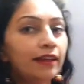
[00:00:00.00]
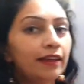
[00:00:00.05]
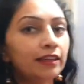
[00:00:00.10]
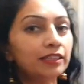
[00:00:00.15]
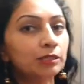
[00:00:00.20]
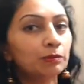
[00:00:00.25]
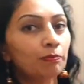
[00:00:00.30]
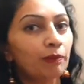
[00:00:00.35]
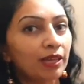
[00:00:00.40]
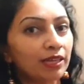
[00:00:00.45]

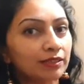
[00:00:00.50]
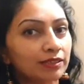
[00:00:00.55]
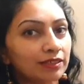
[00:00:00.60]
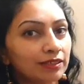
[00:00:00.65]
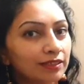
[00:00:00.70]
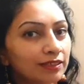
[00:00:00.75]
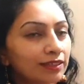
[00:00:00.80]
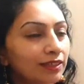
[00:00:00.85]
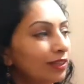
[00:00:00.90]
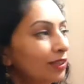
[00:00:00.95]

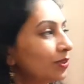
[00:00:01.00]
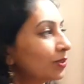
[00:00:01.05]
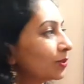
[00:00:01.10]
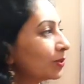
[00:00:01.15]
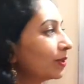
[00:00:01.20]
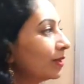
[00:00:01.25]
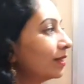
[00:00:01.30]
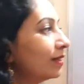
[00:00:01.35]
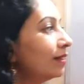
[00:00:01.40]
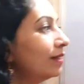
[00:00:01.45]
expected.
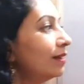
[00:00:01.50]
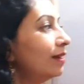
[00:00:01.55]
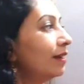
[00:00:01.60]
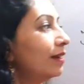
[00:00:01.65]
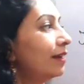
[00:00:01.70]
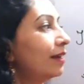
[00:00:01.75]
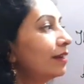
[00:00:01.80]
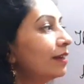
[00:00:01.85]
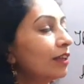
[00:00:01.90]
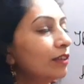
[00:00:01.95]
So here
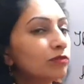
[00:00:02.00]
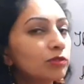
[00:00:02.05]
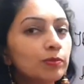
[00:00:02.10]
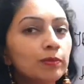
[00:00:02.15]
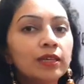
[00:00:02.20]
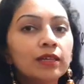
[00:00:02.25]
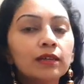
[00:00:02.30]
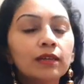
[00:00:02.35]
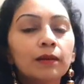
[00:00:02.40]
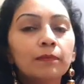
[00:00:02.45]
it gives
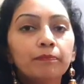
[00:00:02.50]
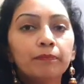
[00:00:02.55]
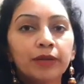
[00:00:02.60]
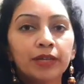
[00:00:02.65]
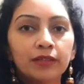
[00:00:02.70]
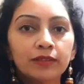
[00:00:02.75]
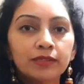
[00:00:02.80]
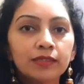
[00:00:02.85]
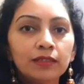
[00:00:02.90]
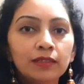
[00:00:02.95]
me a
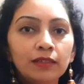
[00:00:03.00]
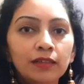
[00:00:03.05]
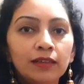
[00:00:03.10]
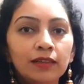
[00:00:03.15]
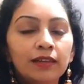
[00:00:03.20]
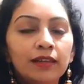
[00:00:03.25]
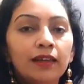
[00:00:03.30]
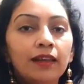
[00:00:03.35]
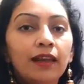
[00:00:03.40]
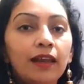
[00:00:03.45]
comparison
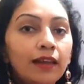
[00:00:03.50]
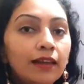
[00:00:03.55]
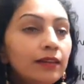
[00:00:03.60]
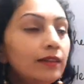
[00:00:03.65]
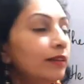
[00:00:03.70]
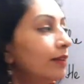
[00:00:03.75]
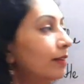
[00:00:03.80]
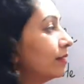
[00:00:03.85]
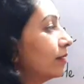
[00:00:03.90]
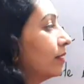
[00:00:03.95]

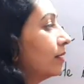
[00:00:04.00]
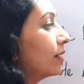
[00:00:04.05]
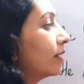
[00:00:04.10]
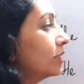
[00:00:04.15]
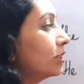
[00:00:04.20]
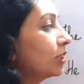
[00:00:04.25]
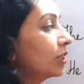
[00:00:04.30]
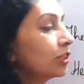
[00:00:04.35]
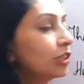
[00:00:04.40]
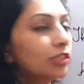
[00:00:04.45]
and the
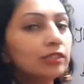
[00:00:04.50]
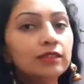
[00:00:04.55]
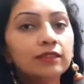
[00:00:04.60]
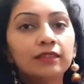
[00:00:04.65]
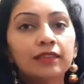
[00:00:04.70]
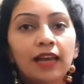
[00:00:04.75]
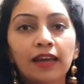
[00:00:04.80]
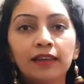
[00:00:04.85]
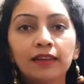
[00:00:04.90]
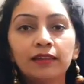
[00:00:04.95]
conjunction
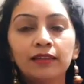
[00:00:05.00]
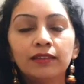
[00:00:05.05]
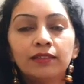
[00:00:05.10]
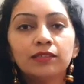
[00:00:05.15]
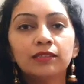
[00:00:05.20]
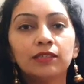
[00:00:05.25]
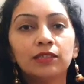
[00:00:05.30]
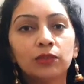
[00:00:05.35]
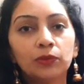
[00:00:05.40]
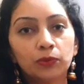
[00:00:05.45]
than
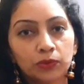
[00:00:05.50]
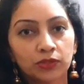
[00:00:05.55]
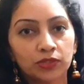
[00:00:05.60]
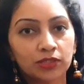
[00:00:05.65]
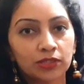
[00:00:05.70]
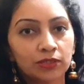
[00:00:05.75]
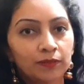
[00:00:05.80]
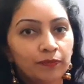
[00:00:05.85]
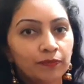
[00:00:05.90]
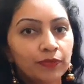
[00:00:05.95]
is
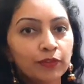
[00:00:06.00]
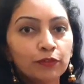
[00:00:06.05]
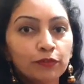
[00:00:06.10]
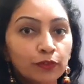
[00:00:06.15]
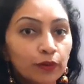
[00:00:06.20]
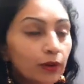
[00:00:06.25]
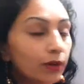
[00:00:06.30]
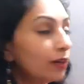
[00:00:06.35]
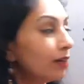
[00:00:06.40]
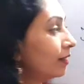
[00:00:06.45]
used
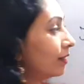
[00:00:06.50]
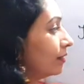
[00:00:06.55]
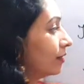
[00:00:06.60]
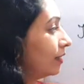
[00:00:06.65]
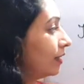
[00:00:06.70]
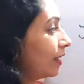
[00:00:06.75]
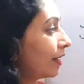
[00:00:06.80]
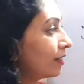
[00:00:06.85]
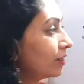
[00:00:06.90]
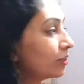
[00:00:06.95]
for
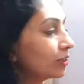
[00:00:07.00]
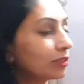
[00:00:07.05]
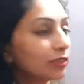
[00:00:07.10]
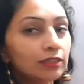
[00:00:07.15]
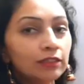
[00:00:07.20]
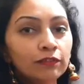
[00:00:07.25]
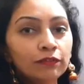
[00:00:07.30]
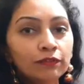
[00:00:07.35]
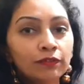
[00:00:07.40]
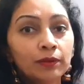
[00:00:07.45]
the
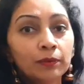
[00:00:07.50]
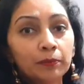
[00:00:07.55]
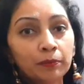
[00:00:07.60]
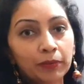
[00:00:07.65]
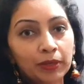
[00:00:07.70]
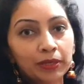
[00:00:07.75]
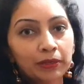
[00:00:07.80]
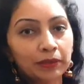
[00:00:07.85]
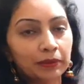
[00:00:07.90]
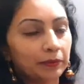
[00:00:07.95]
adjective
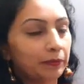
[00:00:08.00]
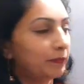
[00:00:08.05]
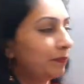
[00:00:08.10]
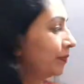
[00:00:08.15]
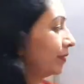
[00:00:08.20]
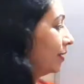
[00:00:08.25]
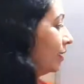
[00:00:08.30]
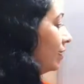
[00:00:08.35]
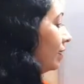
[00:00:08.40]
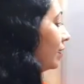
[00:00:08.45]
bigger.
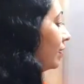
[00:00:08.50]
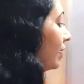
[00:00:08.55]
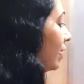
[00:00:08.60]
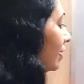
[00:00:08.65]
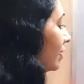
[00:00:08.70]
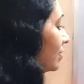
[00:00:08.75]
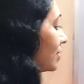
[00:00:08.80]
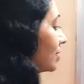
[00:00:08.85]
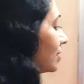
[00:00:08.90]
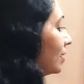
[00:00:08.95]

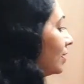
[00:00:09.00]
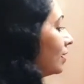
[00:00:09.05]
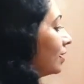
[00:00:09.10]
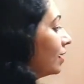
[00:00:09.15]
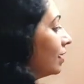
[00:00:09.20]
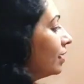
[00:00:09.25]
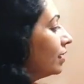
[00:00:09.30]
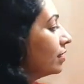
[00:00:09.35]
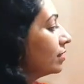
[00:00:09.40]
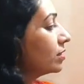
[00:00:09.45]
Next,
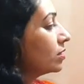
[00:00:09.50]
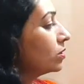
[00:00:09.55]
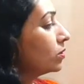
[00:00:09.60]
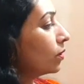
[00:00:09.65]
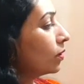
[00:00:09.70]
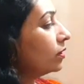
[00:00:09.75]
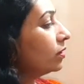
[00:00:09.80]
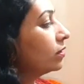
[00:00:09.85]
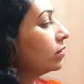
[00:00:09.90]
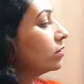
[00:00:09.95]
he is not